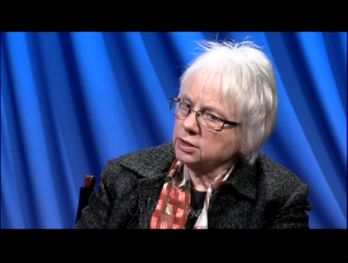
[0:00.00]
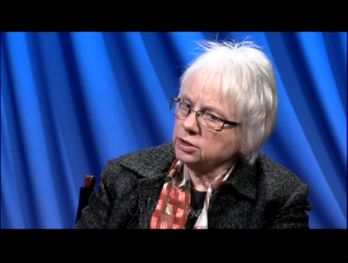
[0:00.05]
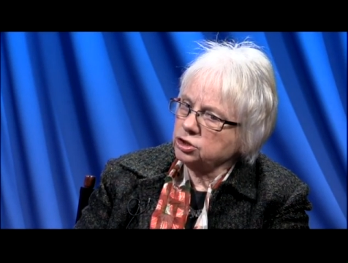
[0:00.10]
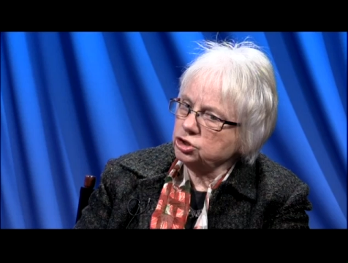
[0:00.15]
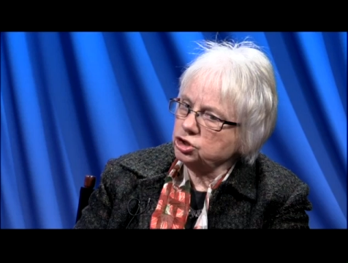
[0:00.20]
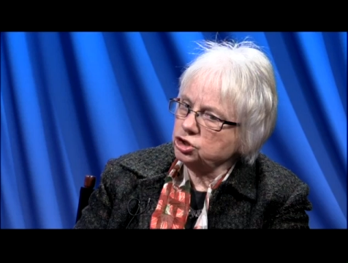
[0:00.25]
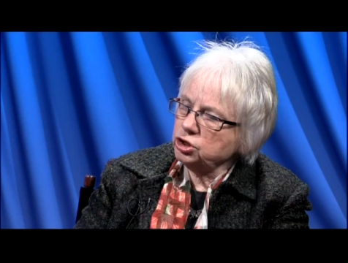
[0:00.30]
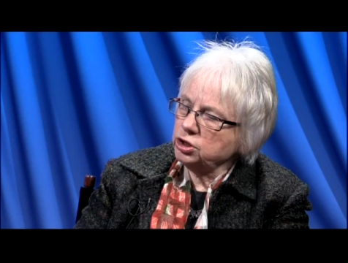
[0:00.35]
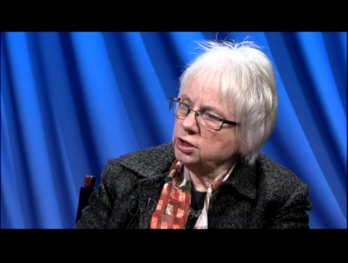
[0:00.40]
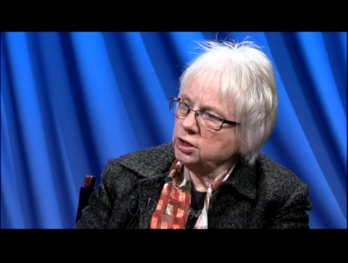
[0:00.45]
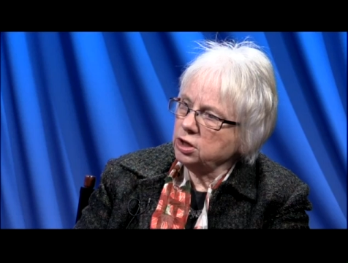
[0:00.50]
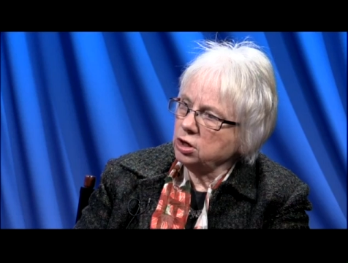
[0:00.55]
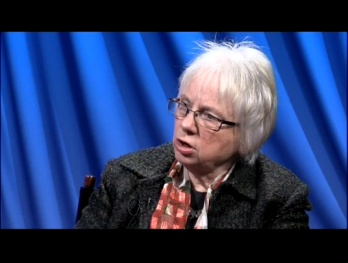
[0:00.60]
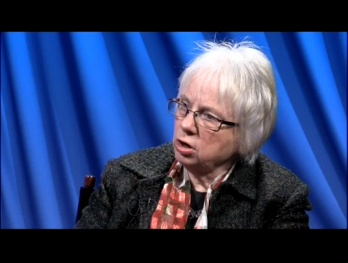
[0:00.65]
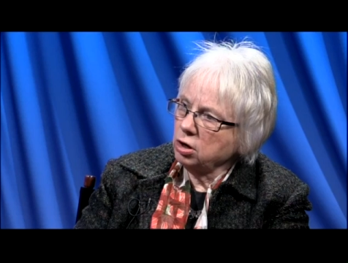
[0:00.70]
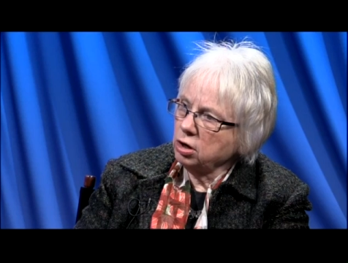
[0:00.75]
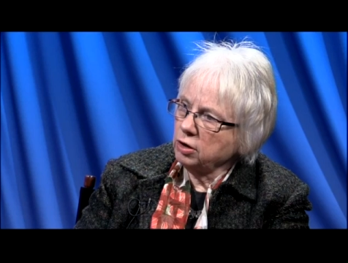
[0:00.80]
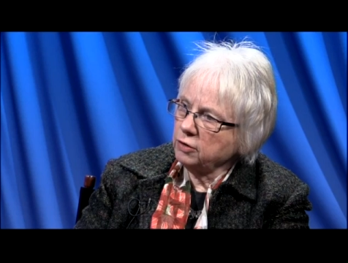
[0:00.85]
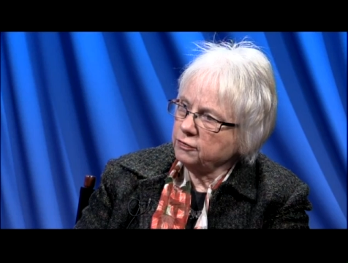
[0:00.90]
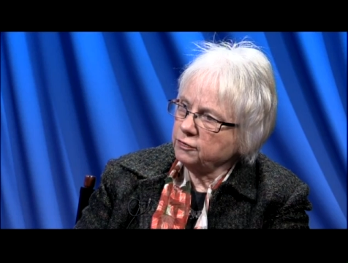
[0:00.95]
Jean
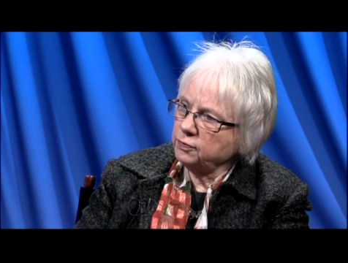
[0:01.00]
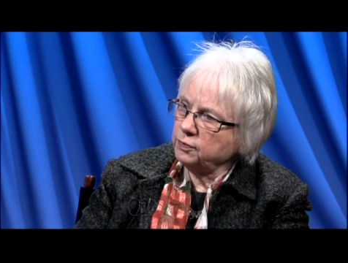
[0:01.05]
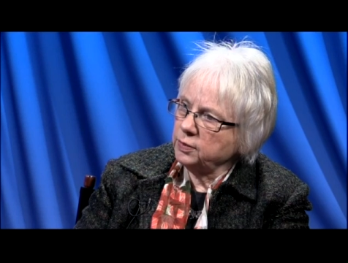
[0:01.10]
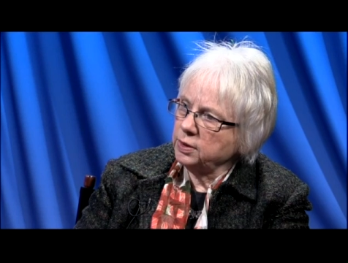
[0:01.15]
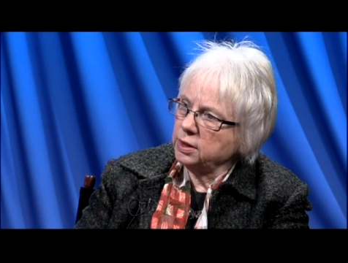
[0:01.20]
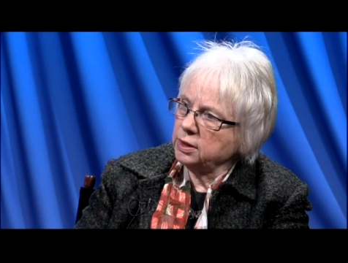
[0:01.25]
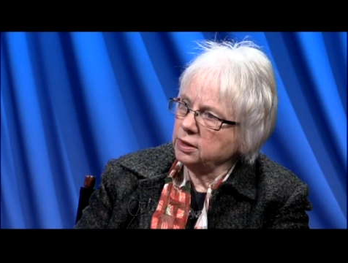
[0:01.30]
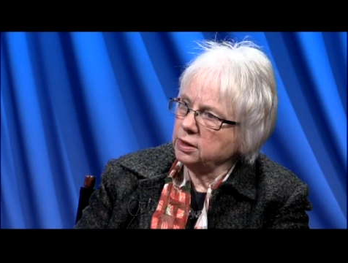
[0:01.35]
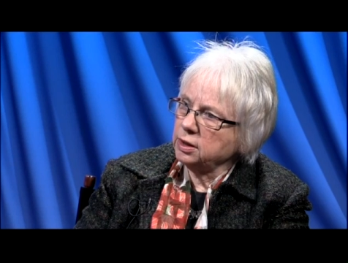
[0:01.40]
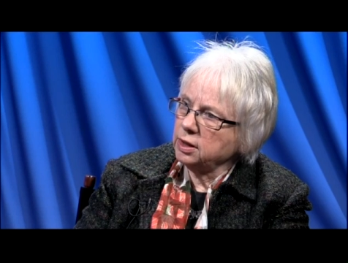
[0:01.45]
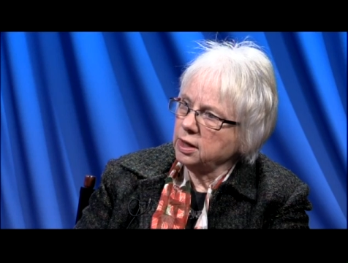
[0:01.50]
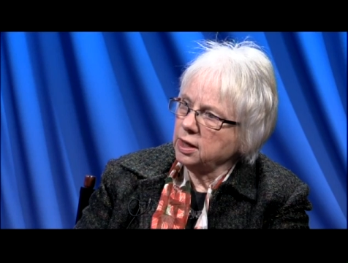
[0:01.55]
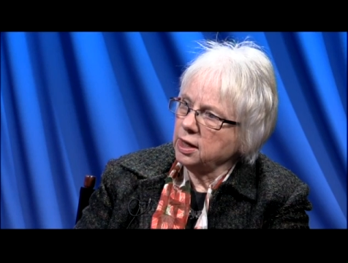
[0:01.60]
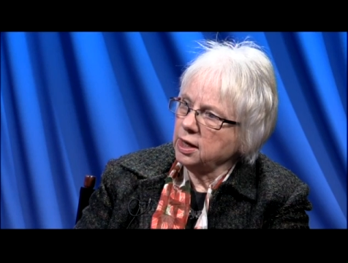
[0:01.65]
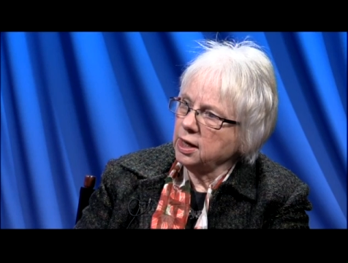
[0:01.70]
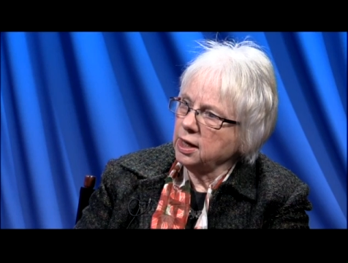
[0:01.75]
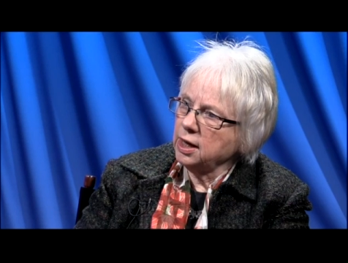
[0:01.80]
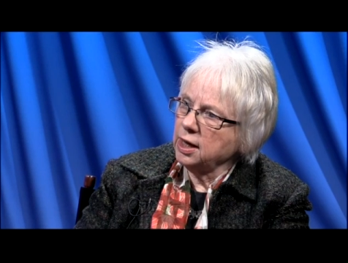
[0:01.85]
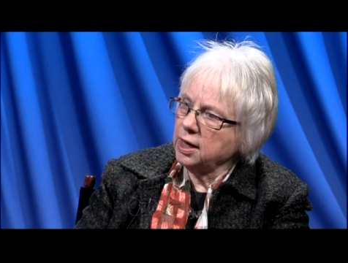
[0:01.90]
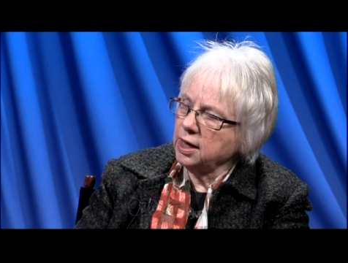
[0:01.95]
Hoffman
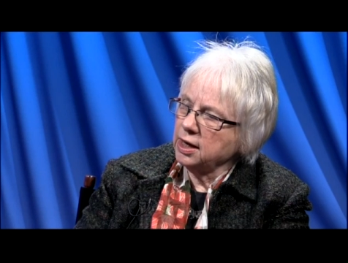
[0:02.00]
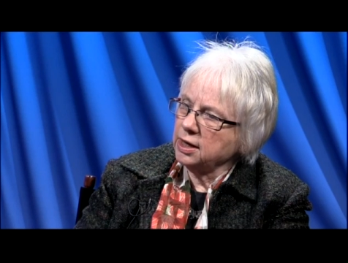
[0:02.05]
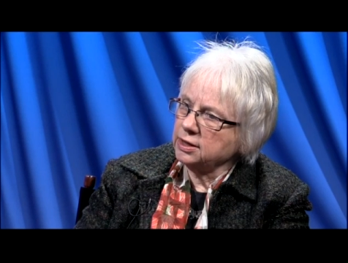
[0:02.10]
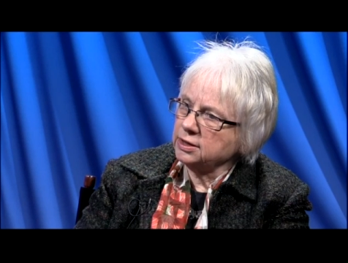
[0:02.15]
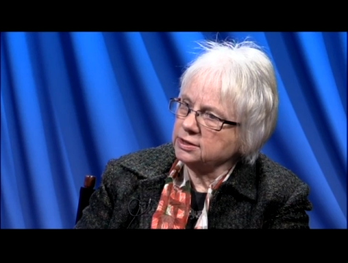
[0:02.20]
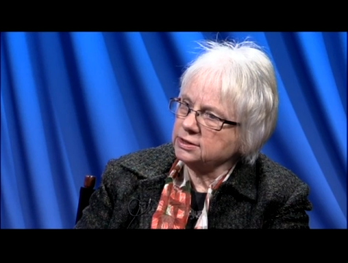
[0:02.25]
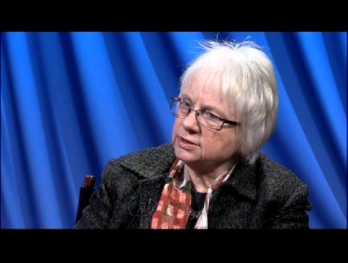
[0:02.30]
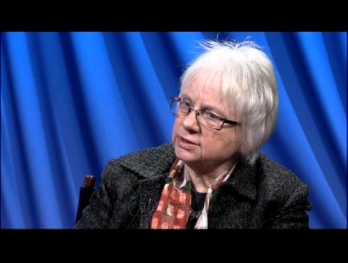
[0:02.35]
and